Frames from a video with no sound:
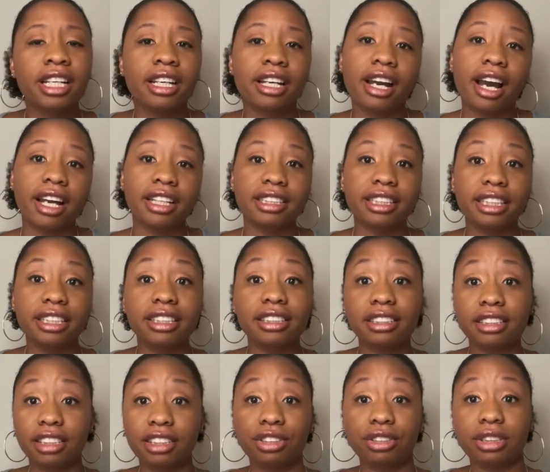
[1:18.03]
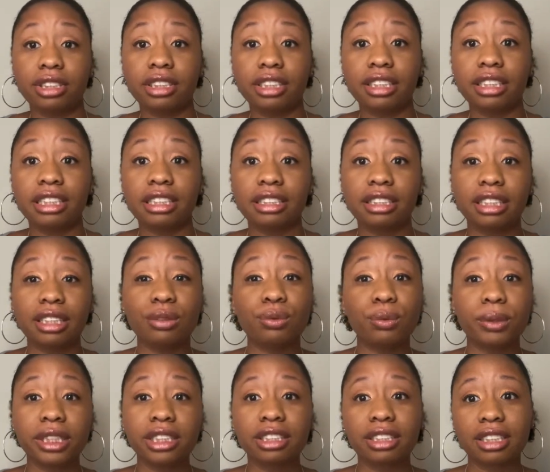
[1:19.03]
I think it's interesting to see
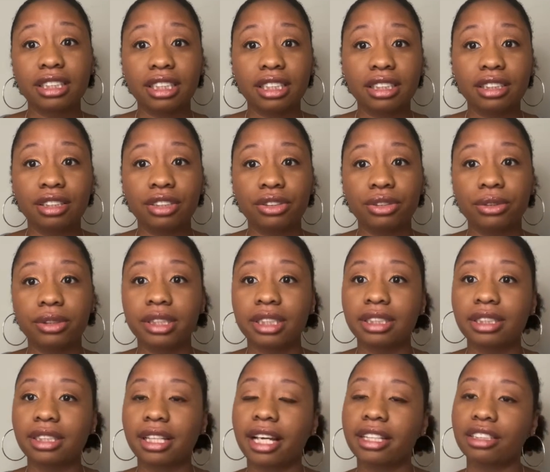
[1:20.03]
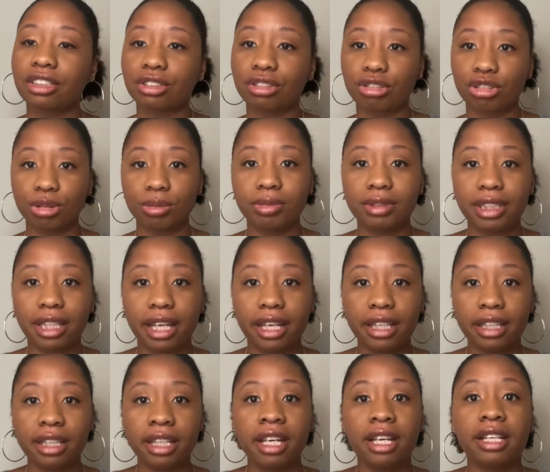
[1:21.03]
which leads do this as a group
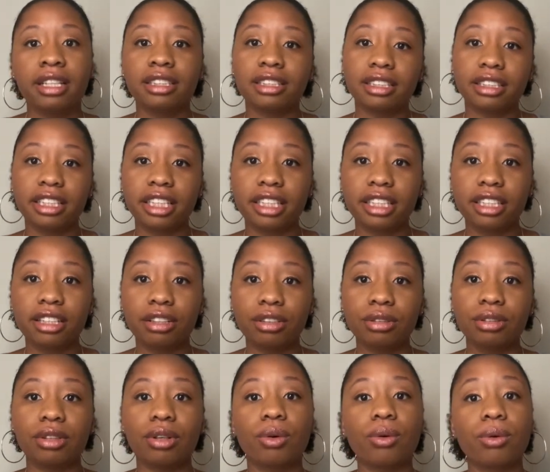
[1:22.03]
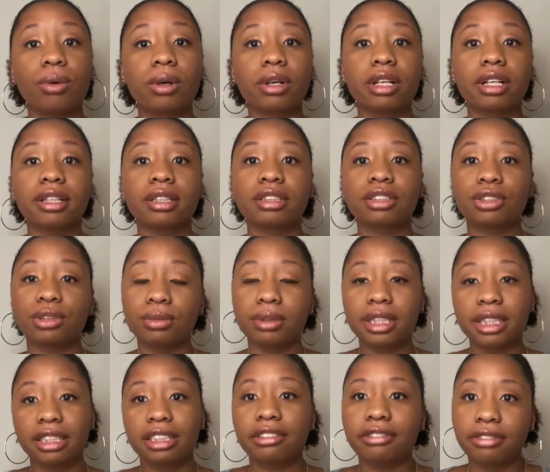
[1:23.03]
date scenario or do
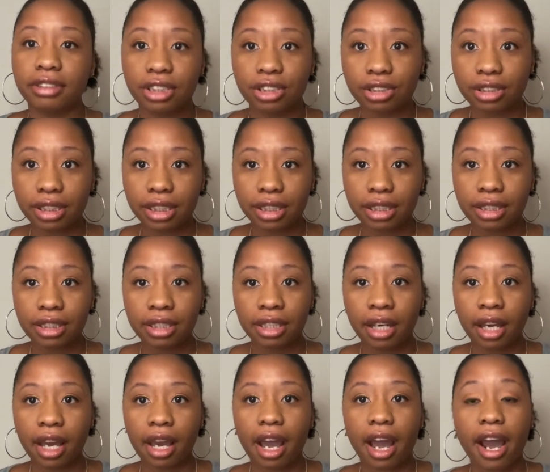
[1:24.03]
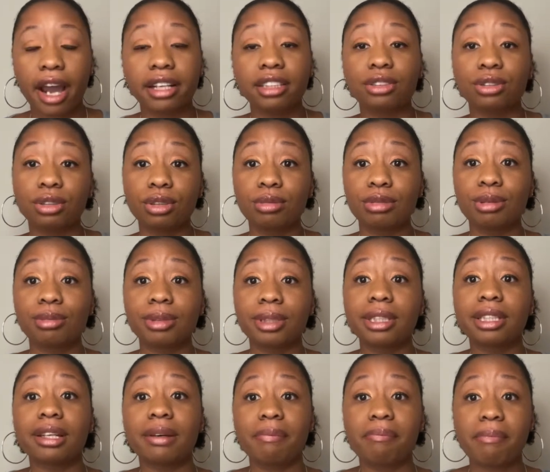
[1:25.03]
it individually. I do remember
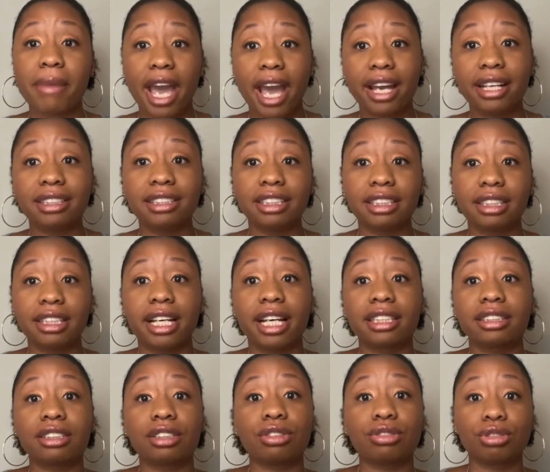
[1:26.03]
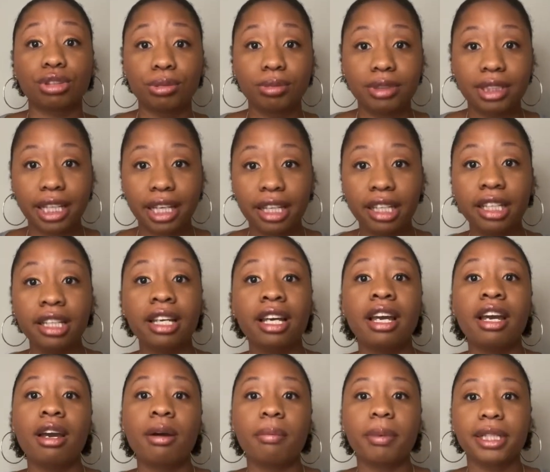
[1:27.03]
that Matt did it as a group date,
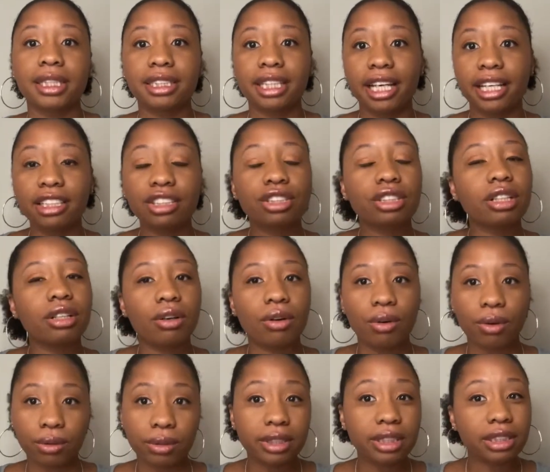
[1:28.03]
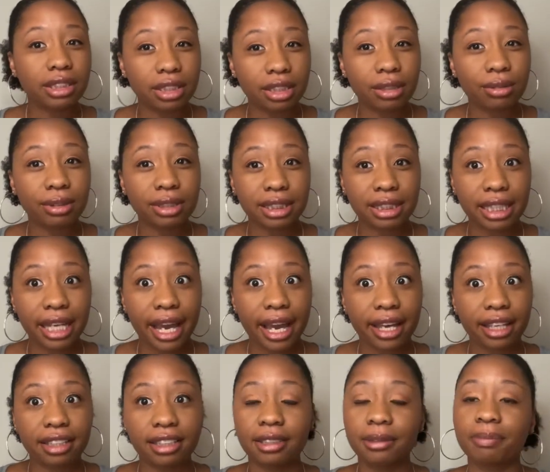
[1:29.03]
but Tayshia only did it with
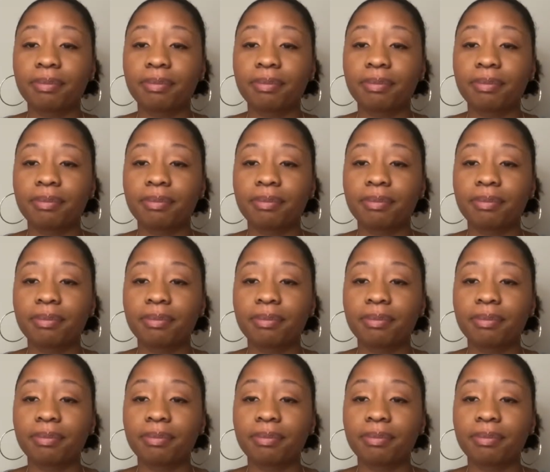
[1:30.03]
Zach.